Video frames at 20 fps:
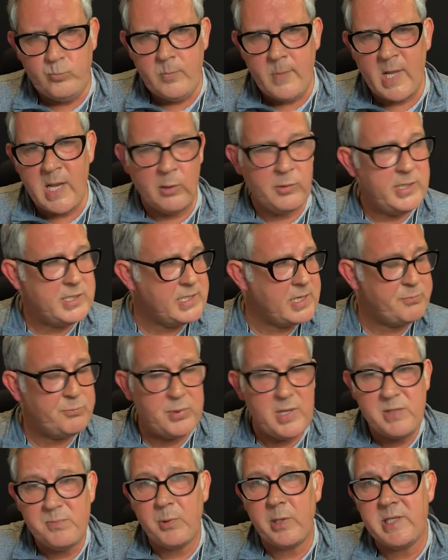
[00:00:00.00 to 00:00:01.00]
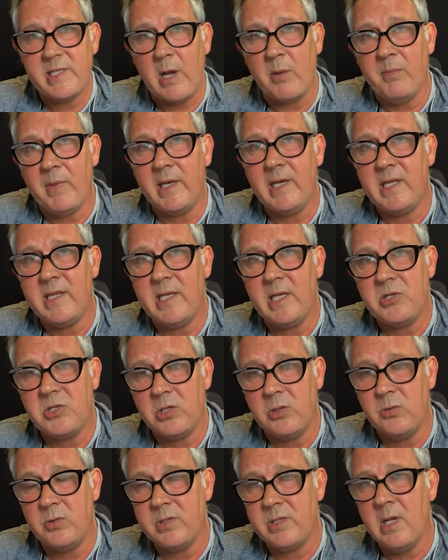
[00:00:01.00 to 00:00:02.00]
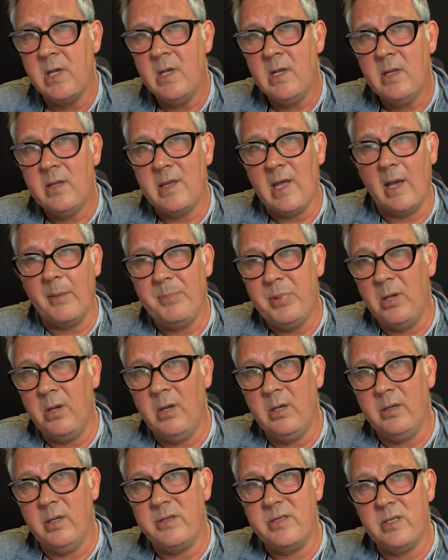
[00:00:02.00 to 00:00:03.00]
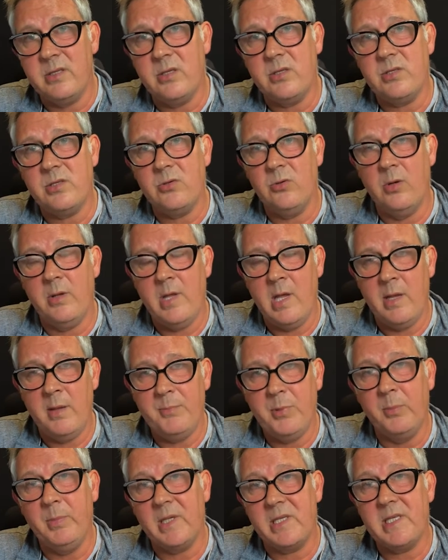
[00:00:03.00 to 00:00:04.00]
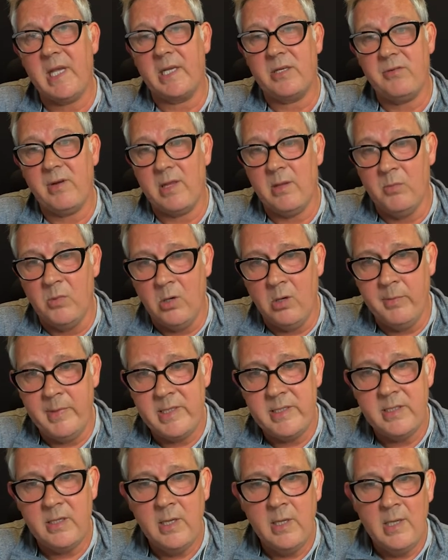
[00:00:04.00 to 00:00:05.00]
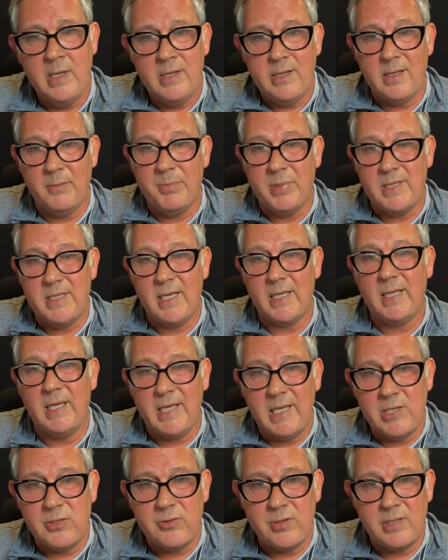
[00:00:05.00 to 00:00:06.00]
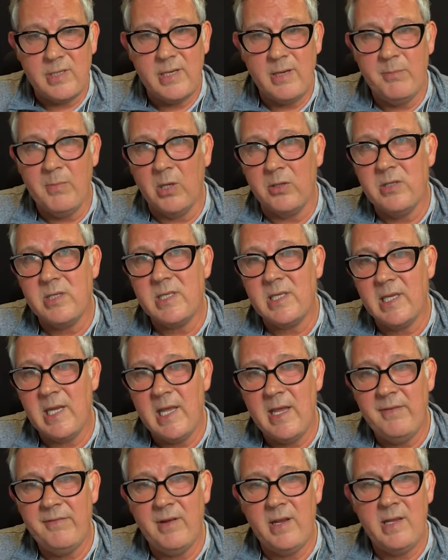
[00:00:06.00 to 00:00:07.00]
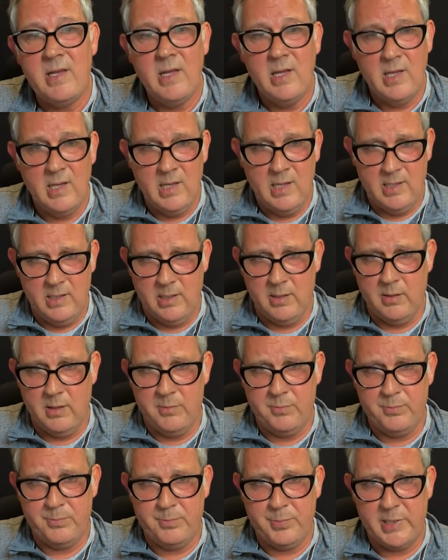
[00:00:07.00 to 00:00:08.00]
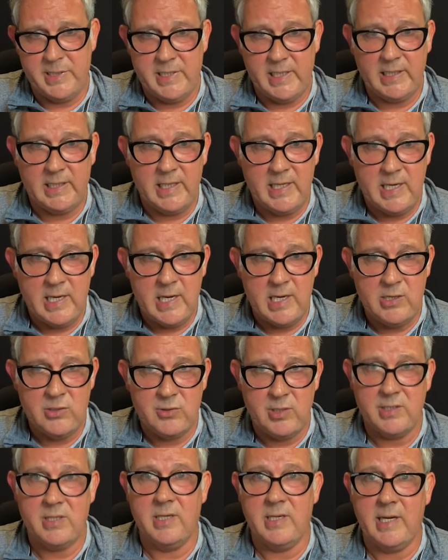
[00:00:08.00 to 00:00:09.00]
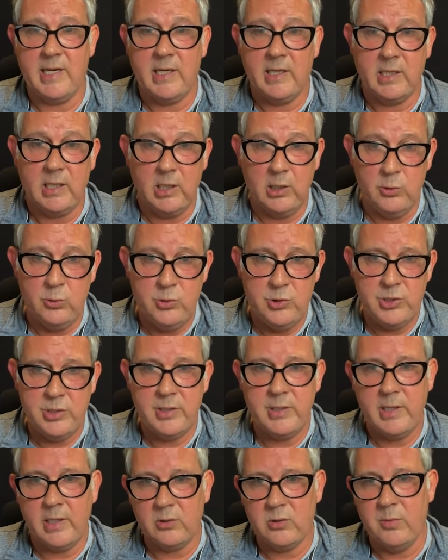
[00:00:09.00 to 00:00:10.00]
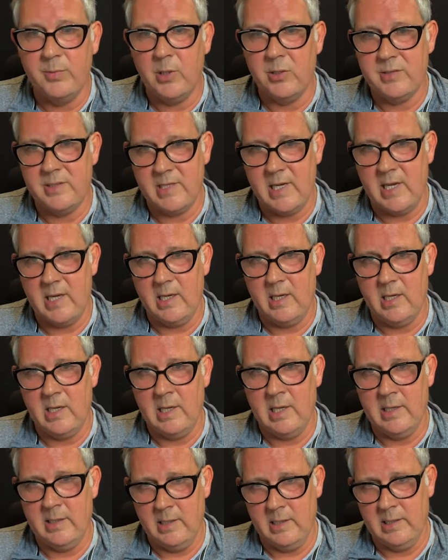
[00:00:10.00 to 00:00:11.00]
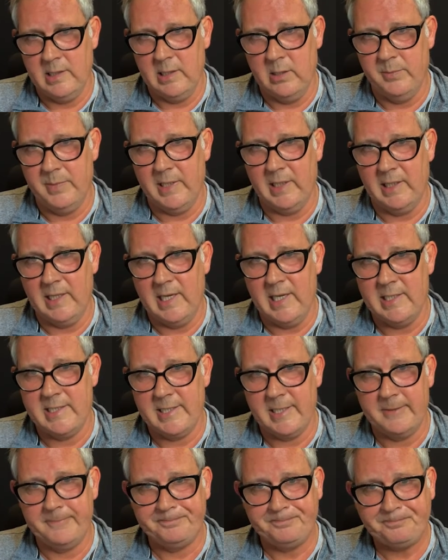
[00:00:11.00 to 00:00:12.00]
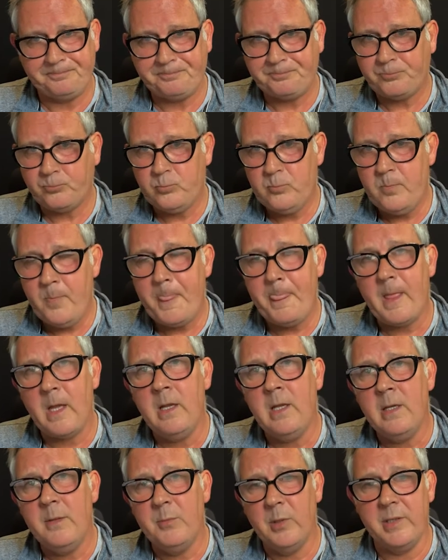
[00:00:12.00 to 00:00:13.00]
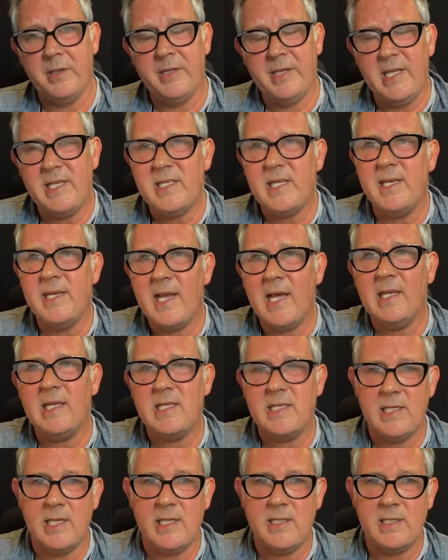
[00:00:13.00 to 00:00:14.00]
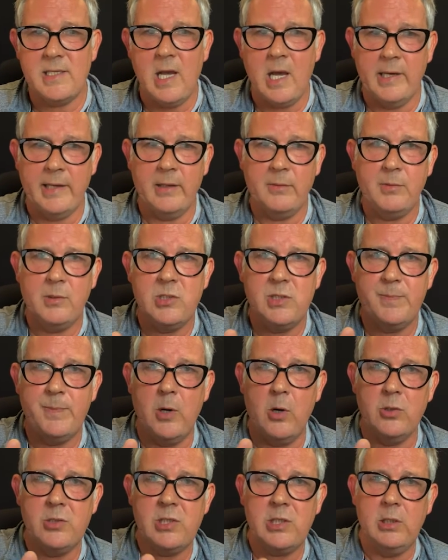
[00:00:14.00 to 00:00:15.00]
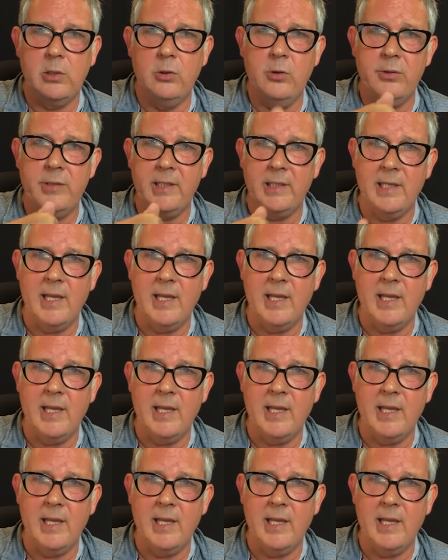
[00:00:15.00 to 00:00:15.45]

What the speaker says: Now, this brings out many of the issues that are pertinent to the public sector at the moment. They're particularly interested in modern slavery. They're particularly interested in inclusion, and I'll come on to that a little bit later. But this analysis at a sports clothing